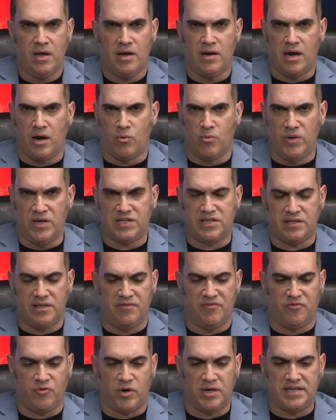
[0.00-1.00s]
Now,
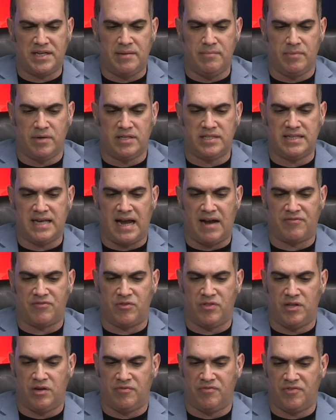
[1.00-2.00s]
recently, 14 months
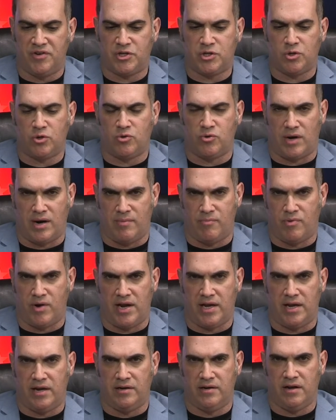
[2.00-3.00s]
after the official
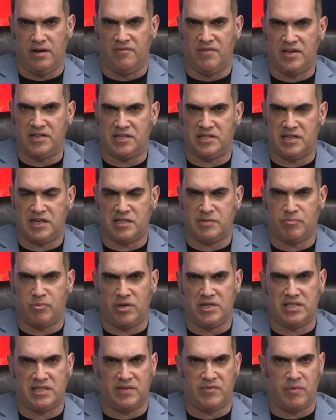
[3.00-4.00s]
groundbreaking of a
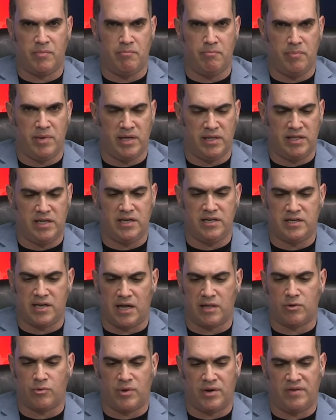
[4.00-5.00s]
$6.7 million
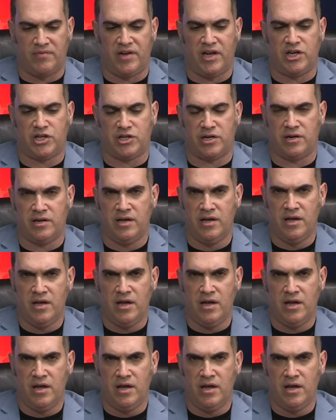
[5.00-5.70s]
renovation,